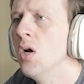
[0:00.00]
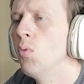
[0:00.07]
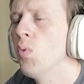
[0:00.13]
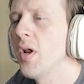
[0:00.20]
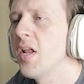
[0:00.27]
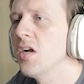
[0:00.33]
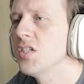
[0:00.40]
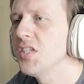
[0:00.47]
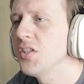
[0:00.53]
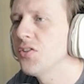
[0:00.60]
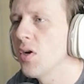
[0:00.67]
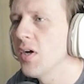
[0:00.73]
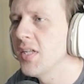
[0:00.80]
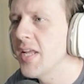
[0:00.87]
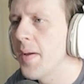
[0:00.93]
1 energy,
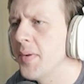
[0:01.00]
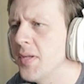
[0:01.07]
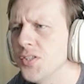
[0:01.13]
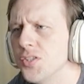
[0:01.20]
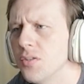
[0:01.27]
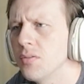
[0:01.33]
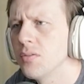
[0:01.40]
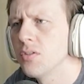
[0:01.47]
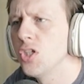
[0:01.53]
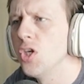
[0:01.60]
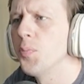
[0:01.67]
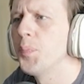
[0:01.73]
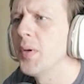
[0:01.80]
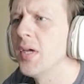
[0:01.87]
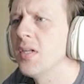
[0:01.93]
30 damage.
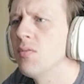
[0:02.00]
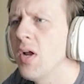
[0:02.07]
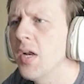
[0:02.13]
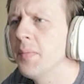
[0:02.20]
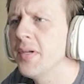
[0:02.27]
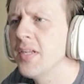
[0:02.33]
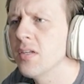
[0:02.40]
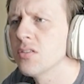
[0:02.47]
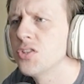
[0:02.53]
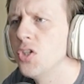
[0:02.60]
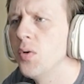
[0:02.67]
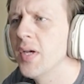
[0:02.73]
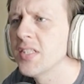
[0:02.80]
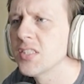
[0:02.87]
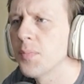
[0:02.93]
Cupid, randomly deal 2
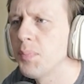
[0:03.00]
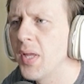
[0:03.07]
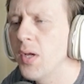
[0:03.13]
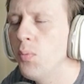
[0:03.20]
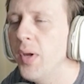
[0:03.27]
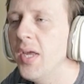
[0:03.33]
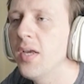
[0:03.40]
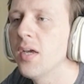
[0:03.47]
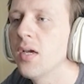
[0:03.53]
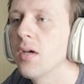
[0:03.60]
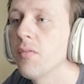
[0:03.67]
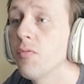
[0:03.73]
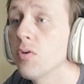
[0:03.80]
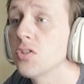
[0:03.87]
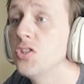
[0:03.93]
hits, apply weak
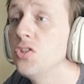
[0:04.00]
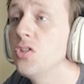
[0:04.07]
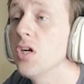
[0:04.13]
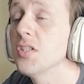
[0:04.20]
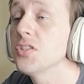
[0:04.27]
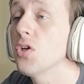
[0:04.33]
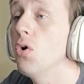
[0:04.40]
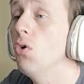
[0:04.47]
for 2 turns.